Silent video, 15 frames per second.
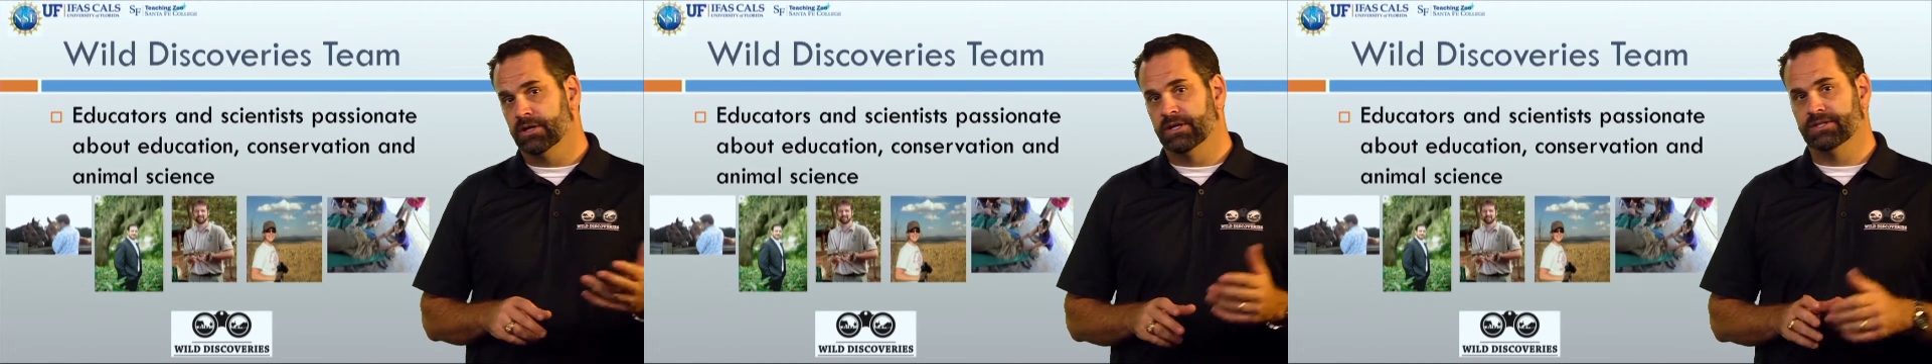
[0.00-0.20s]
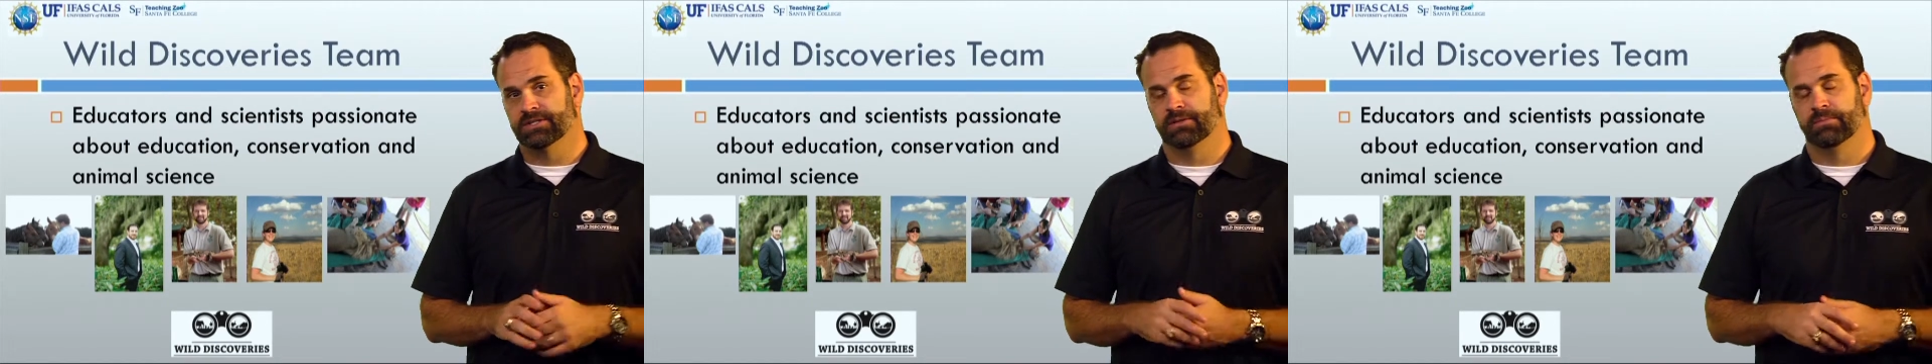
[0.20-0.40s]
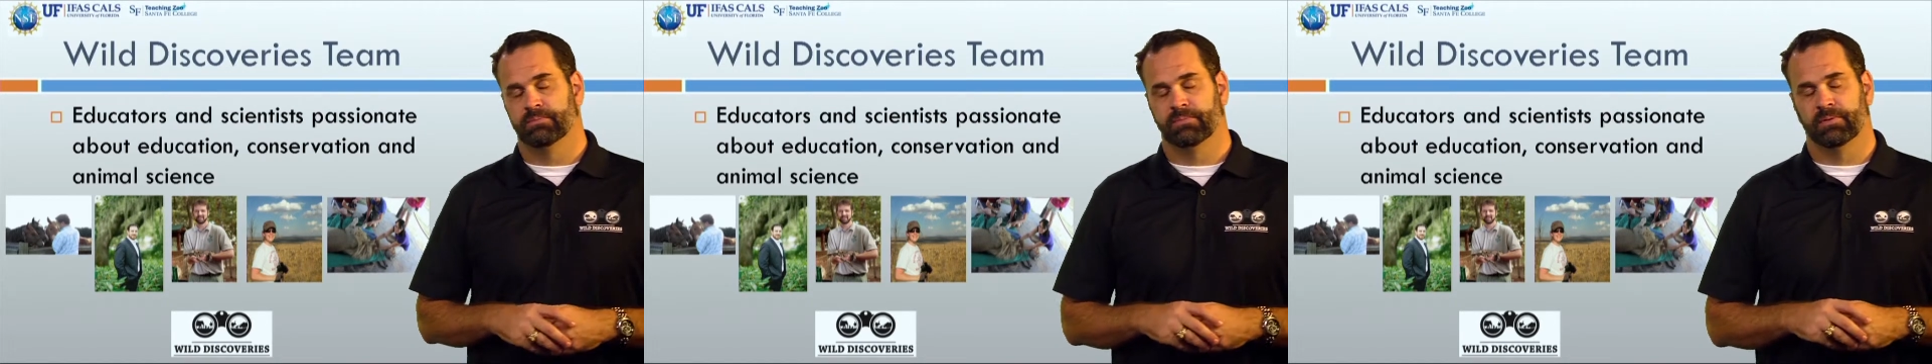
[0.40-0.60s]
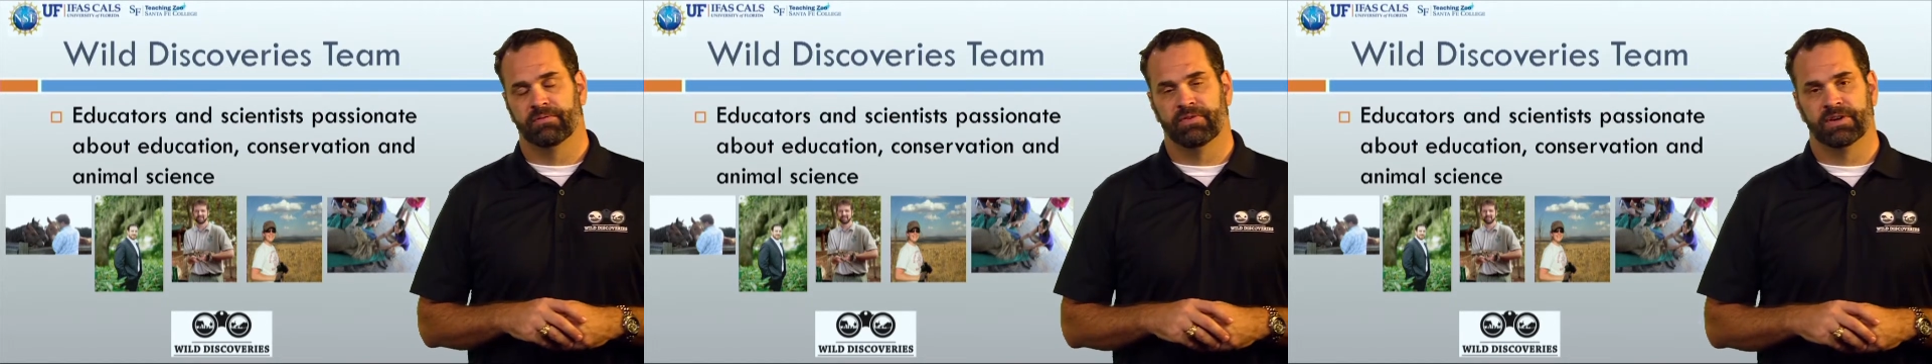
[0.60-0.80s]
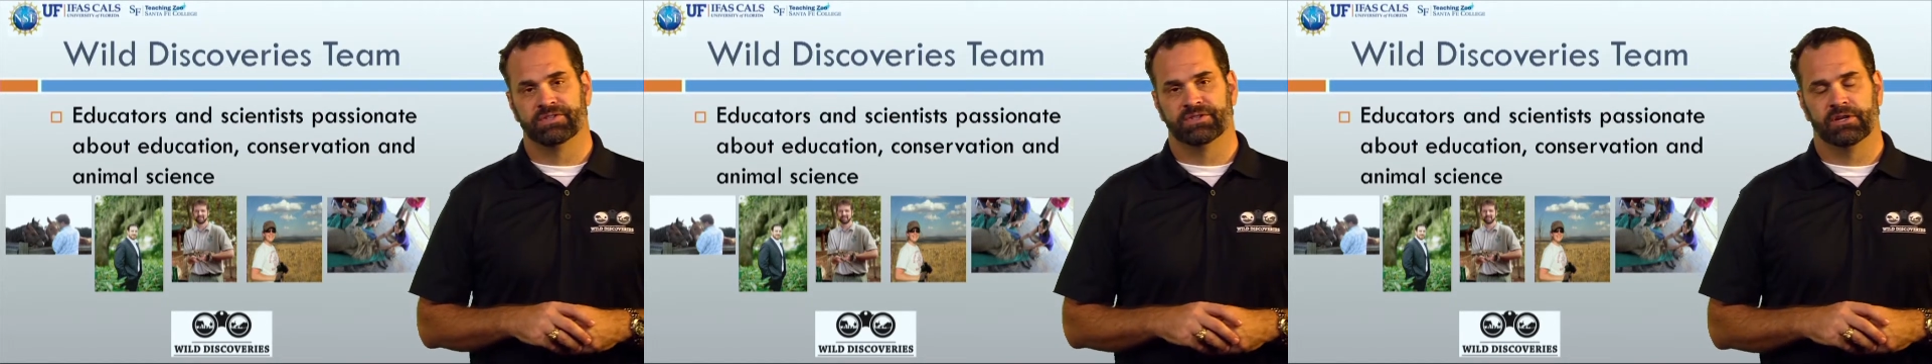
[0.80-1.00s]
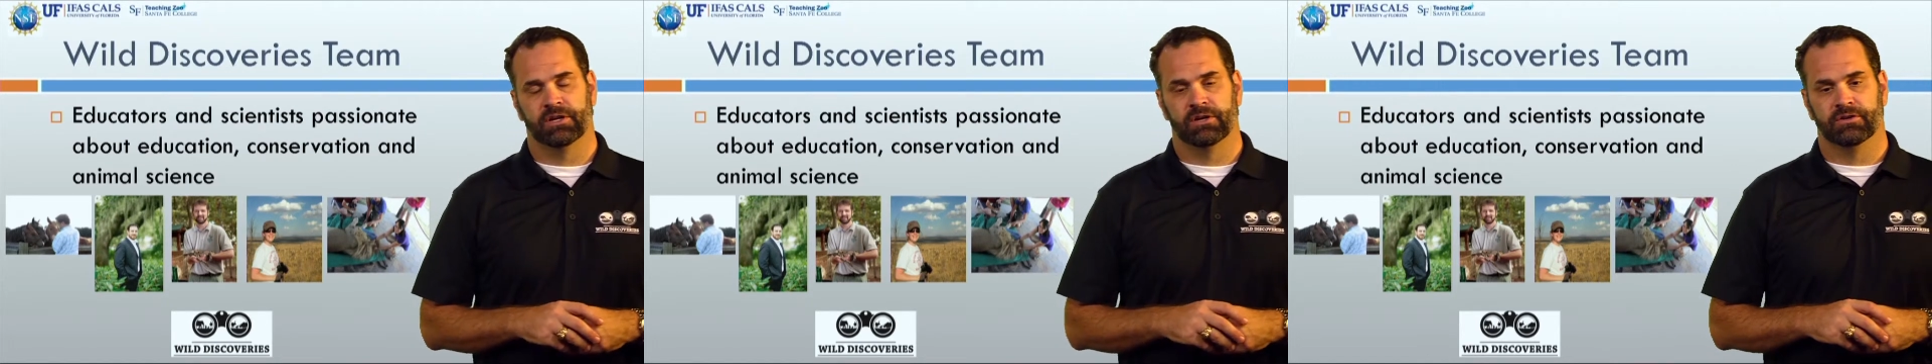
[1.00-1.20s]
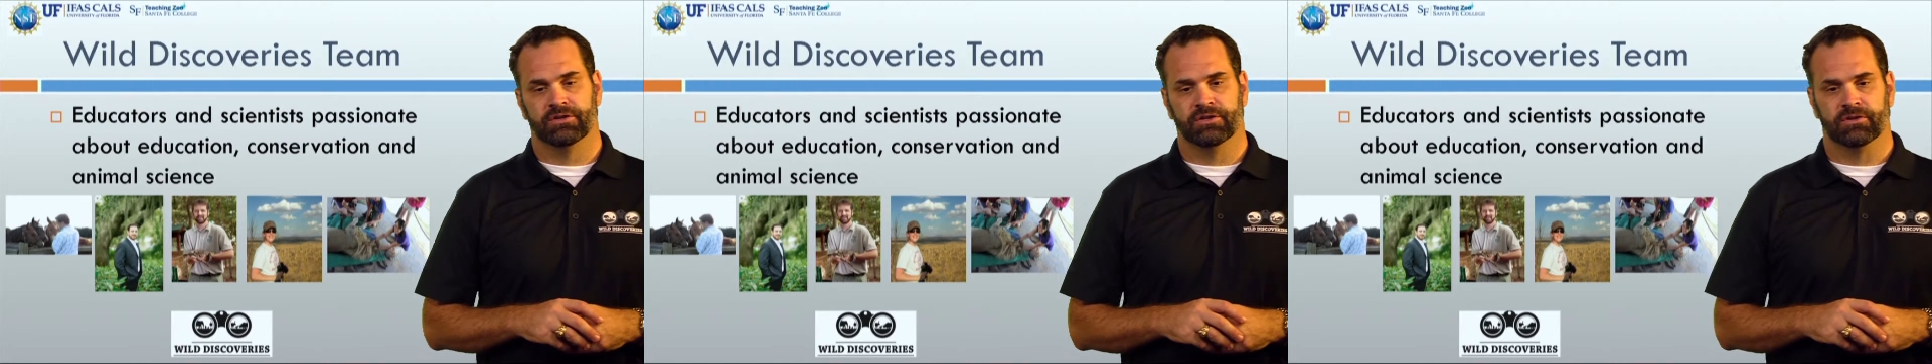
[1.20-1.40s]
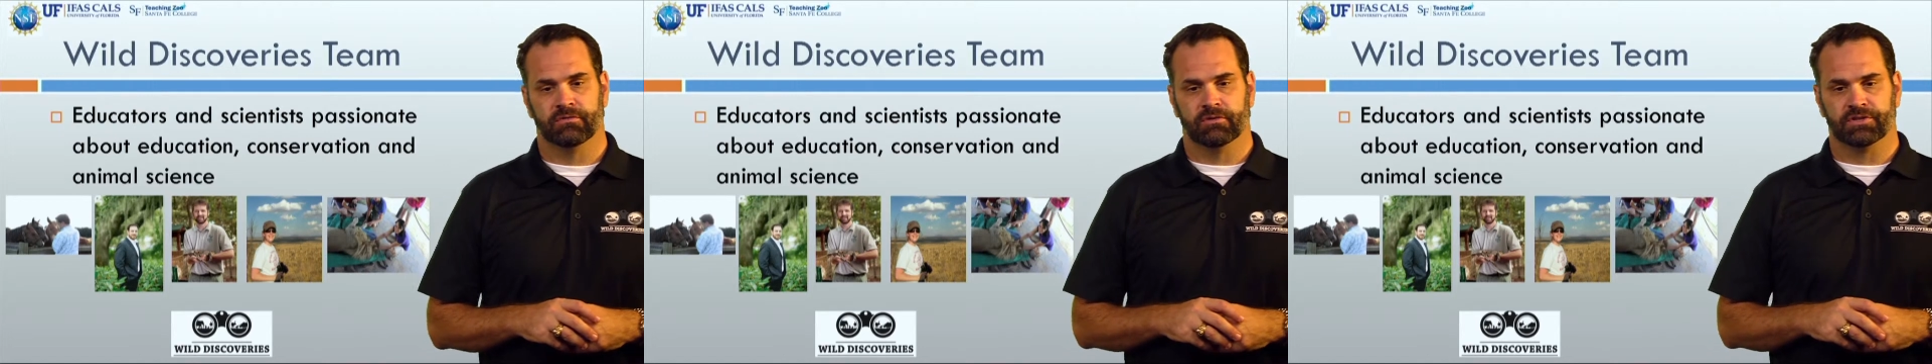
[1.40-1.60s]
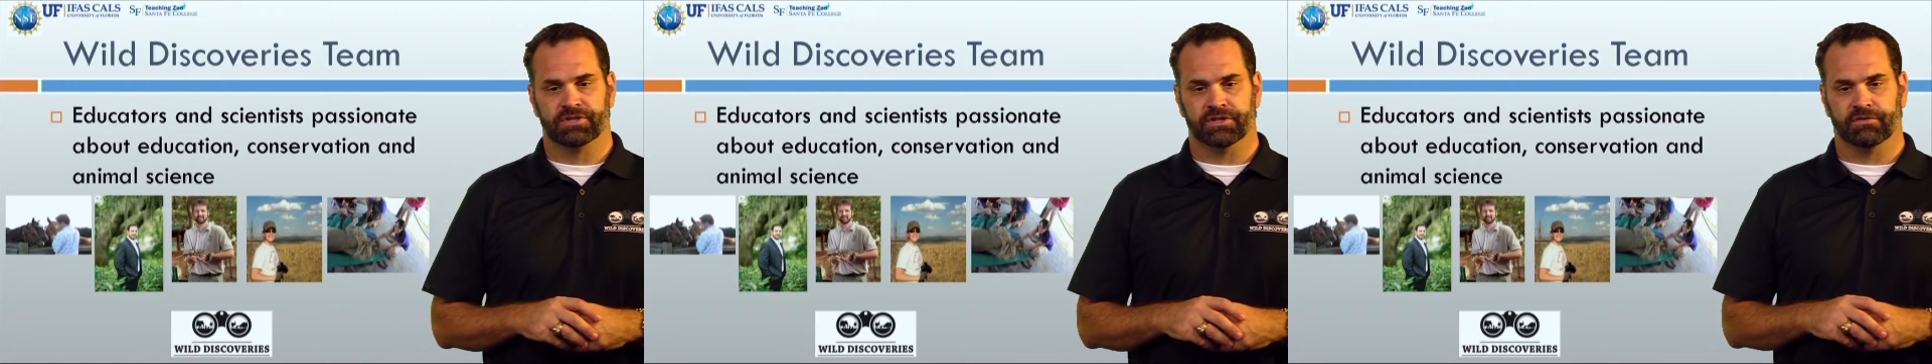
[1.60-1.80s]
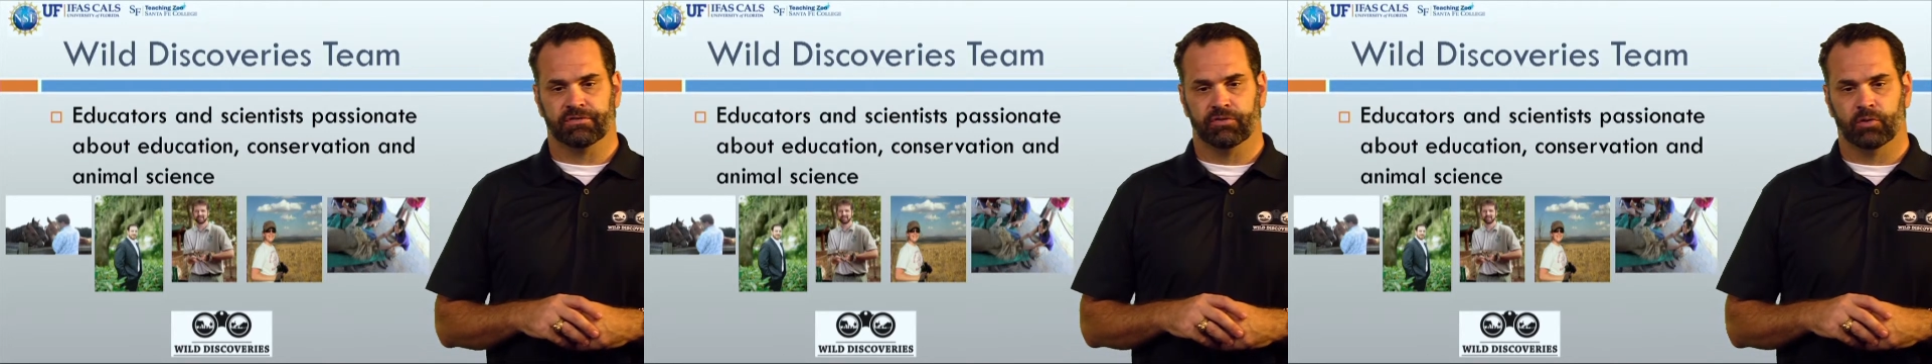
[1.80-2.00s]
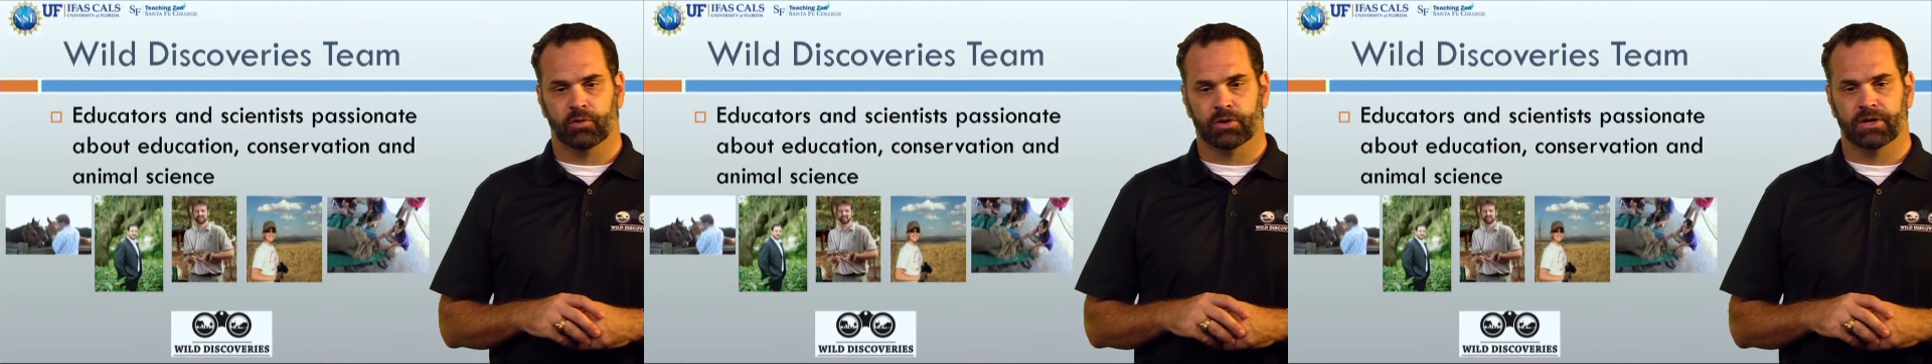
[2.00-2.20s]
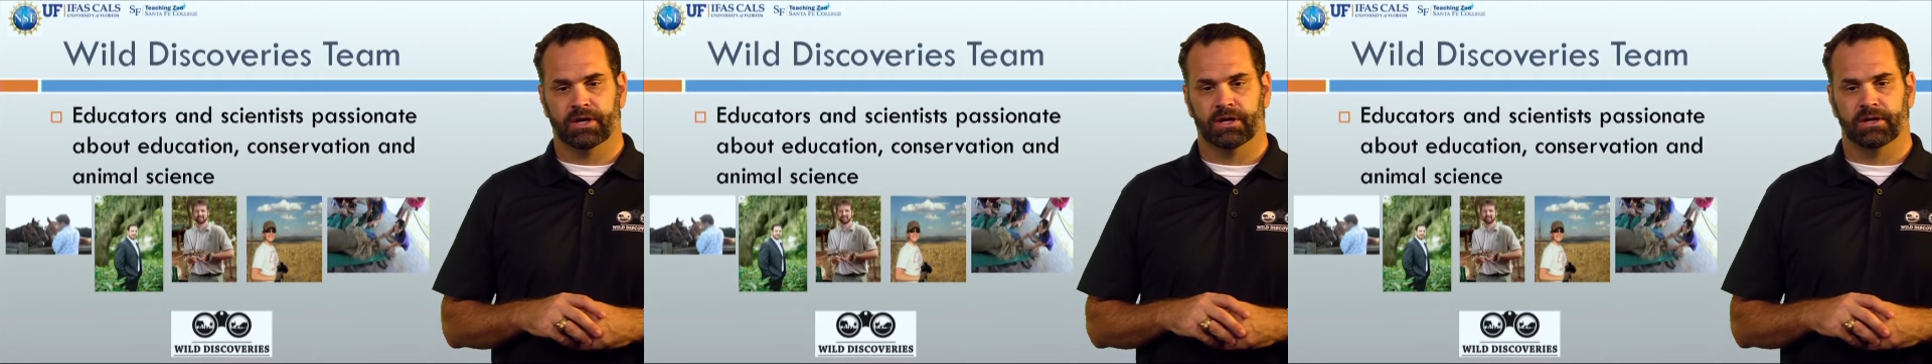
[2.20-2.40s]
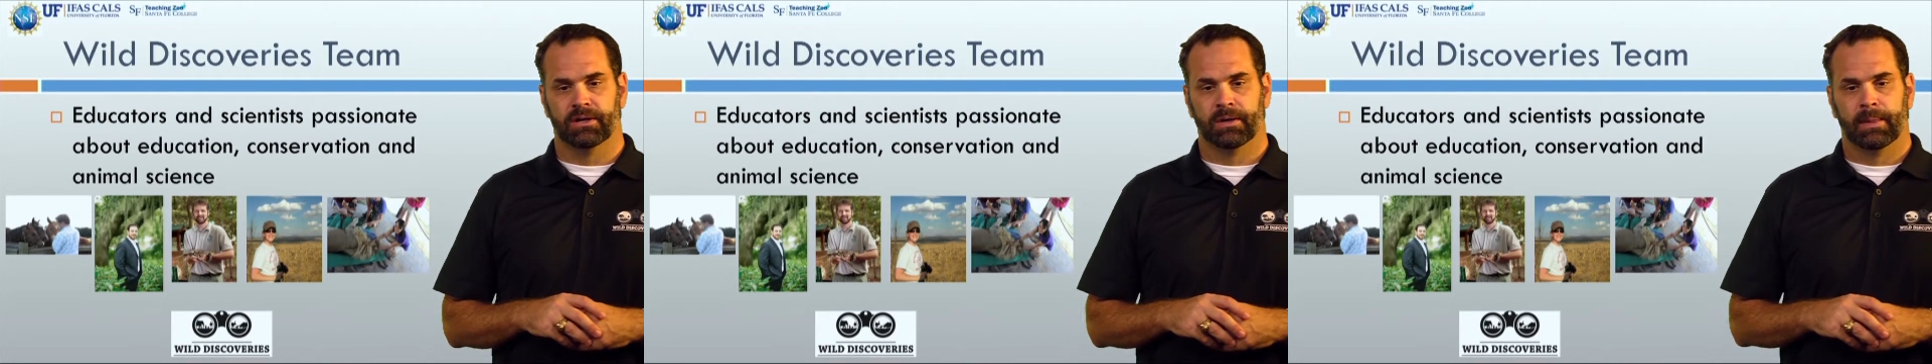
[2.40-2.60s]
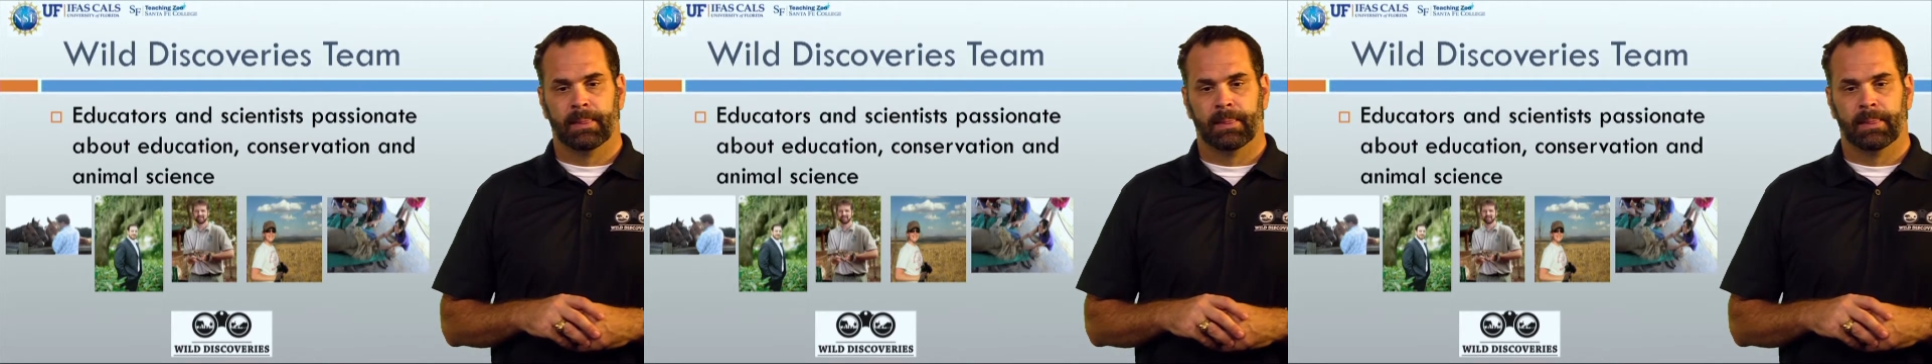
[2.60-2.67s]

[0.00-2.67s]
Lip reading: He's a professor here at the University of Florida.